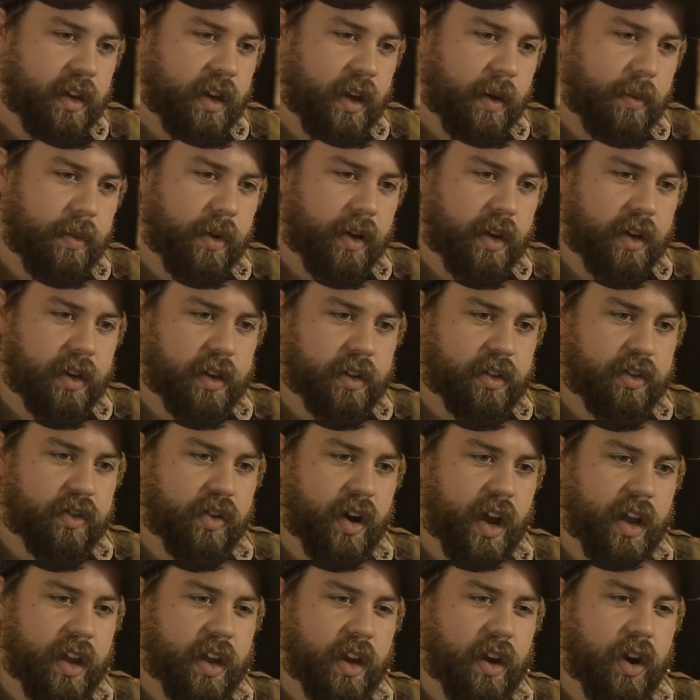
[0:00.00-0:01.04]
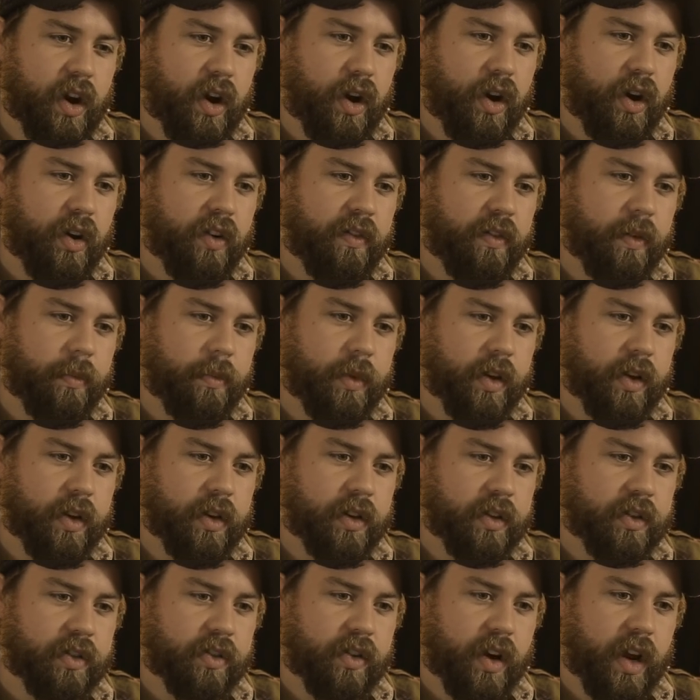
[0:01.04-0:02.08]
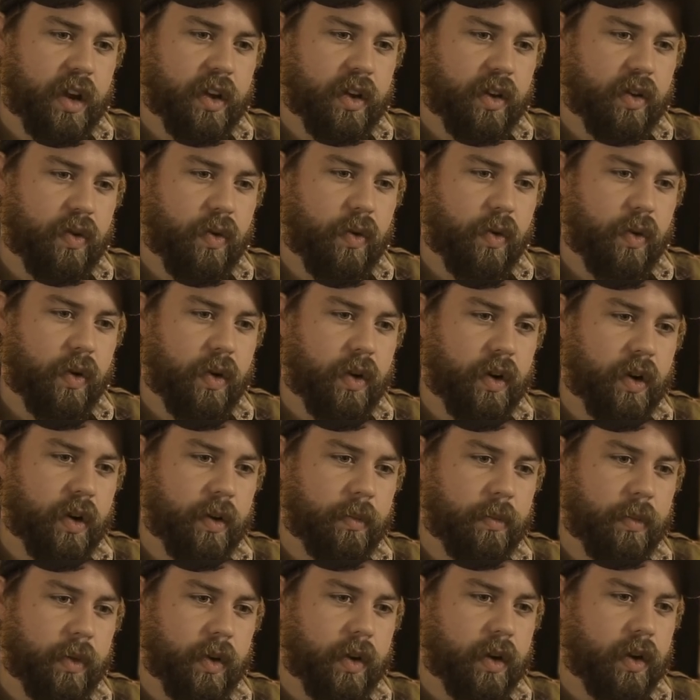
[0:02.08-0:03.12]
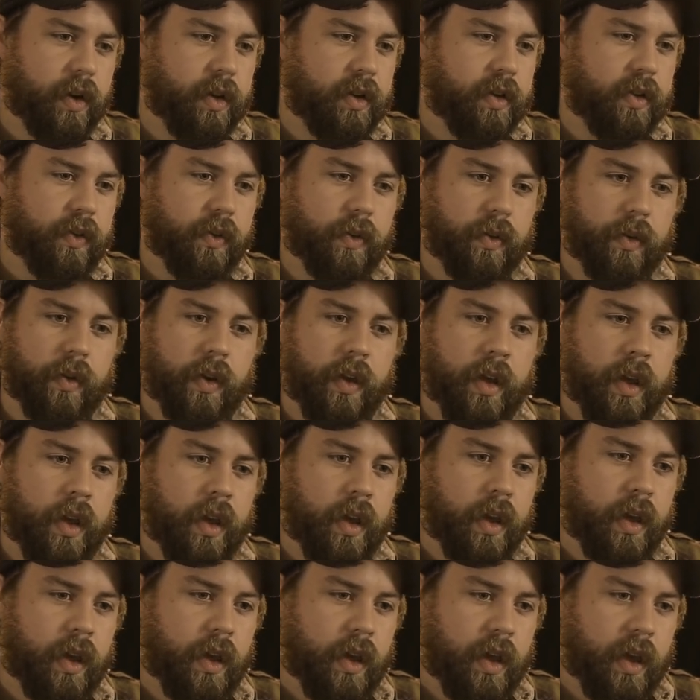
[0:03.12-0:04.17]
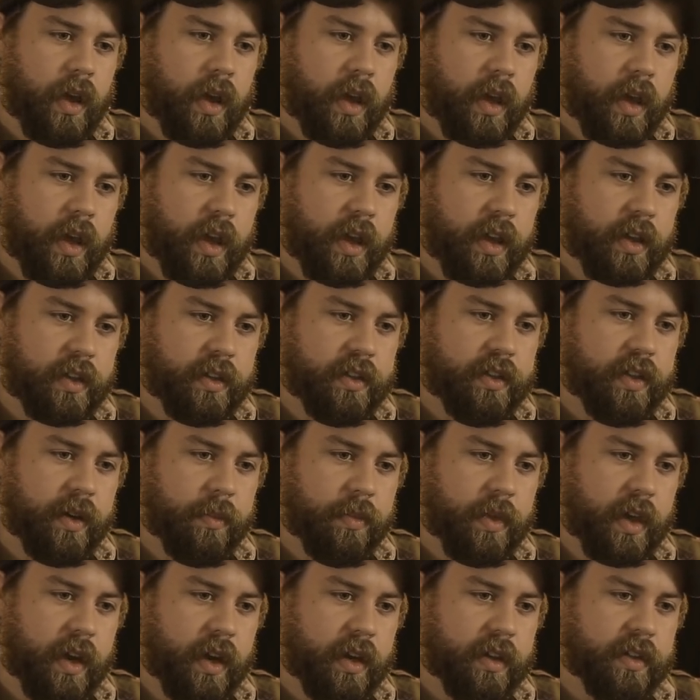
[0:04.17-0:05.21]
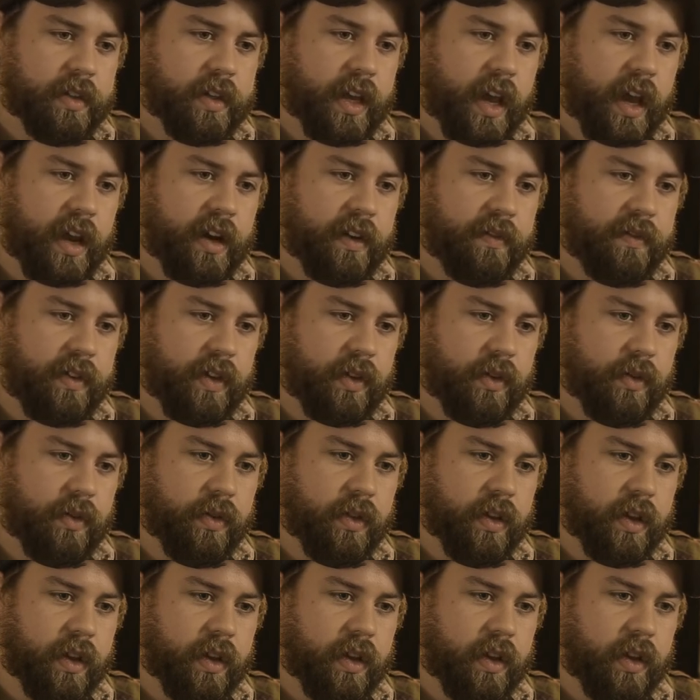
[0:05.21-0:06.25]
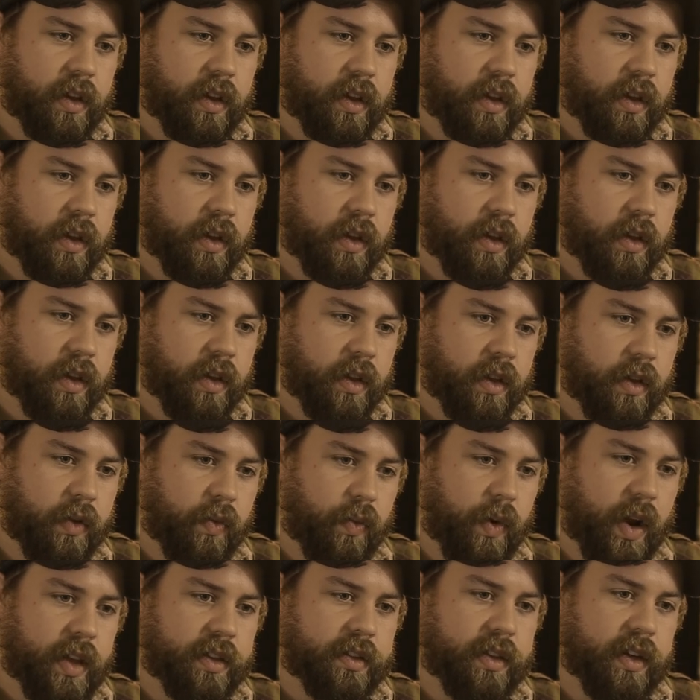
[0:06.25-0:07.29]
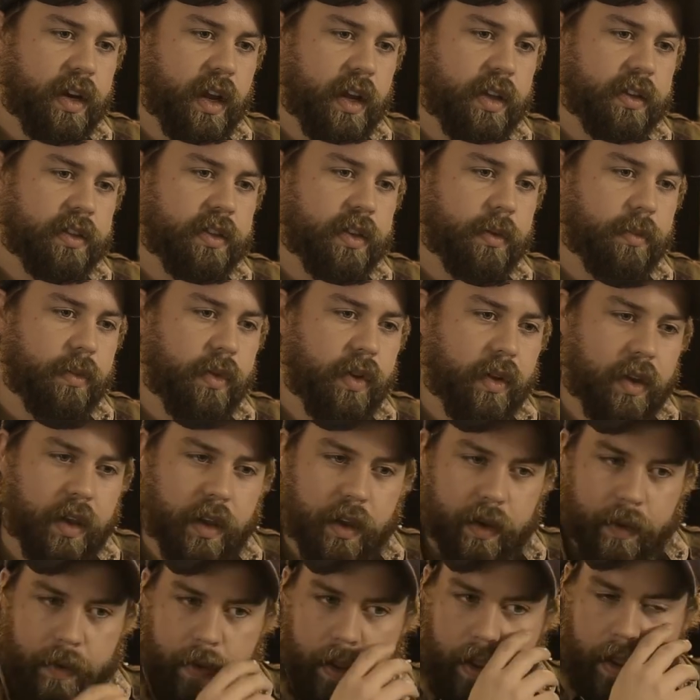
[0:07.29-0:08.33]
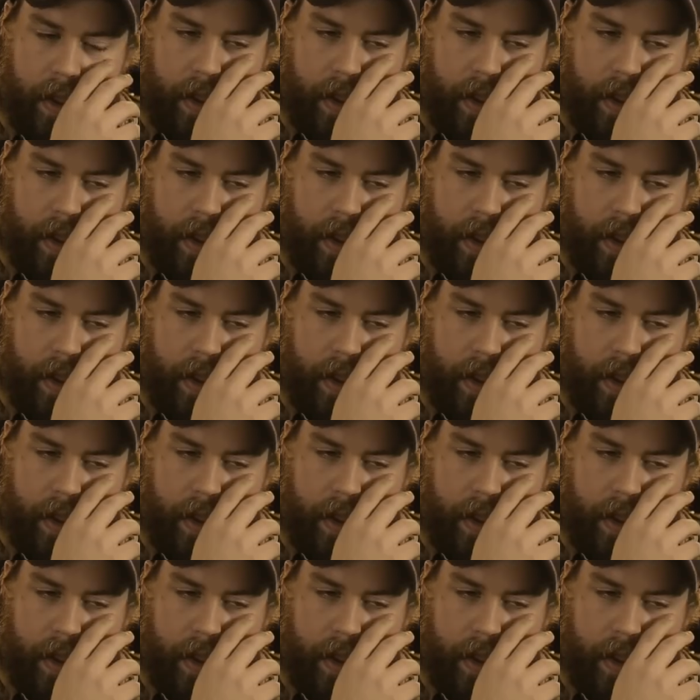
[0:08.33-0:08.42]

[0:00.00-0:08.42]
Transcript: to strike a nerve. I'm looking to strike a chord. I'm looking to hit something inside of you that resonates. I'm looking